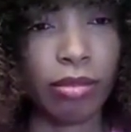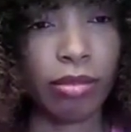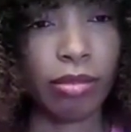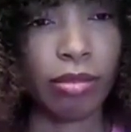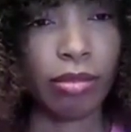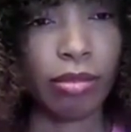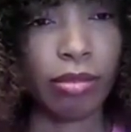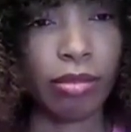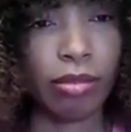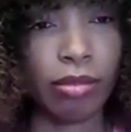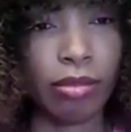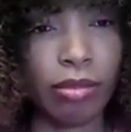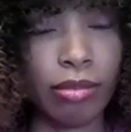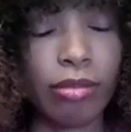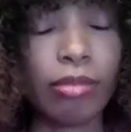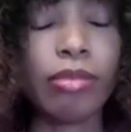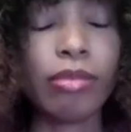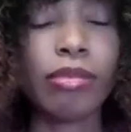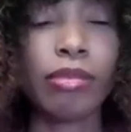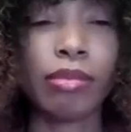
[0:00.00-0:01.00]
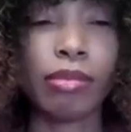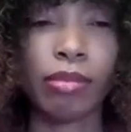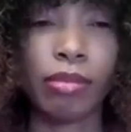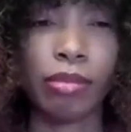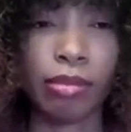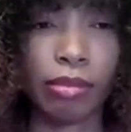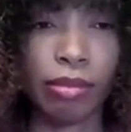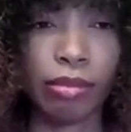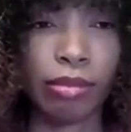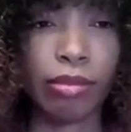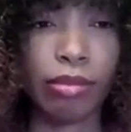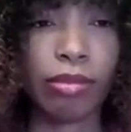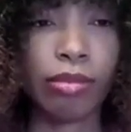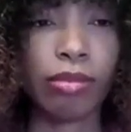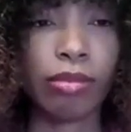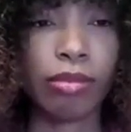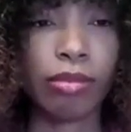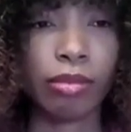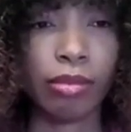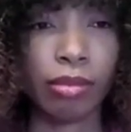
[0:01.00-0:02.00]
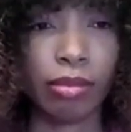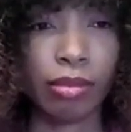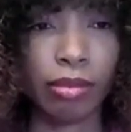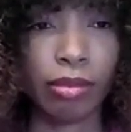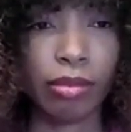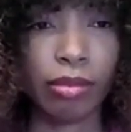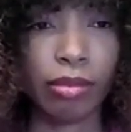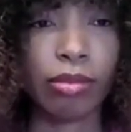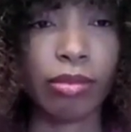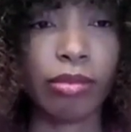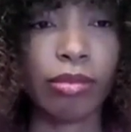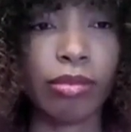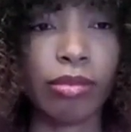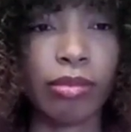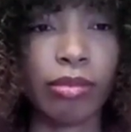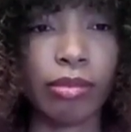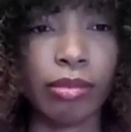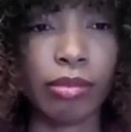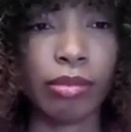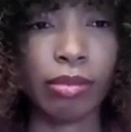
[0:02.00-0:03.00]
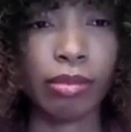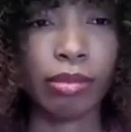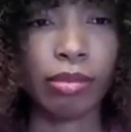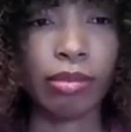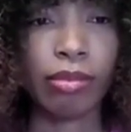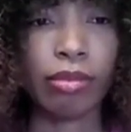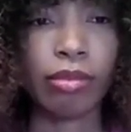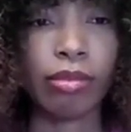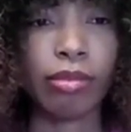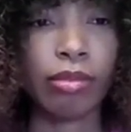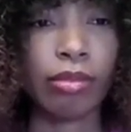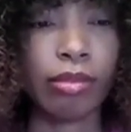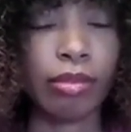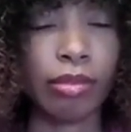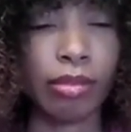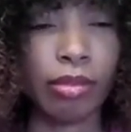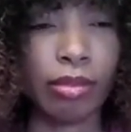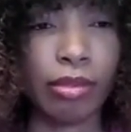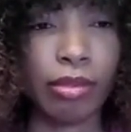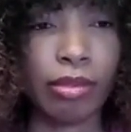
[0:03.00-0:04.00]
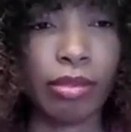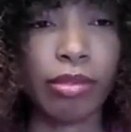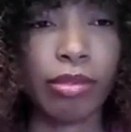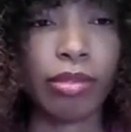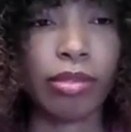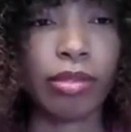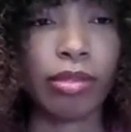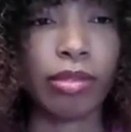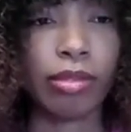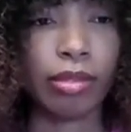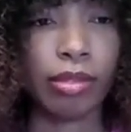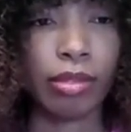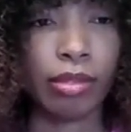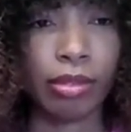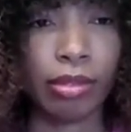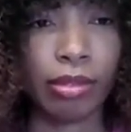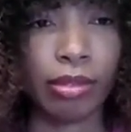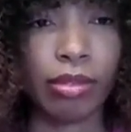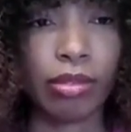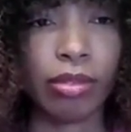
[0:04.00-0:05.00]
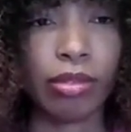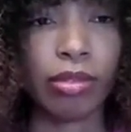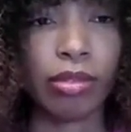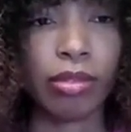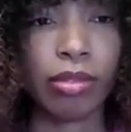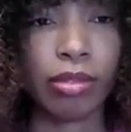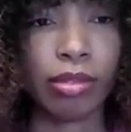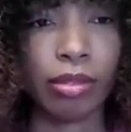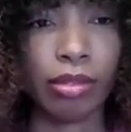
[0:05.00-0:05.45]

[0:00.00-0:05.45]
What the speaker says: [no speech]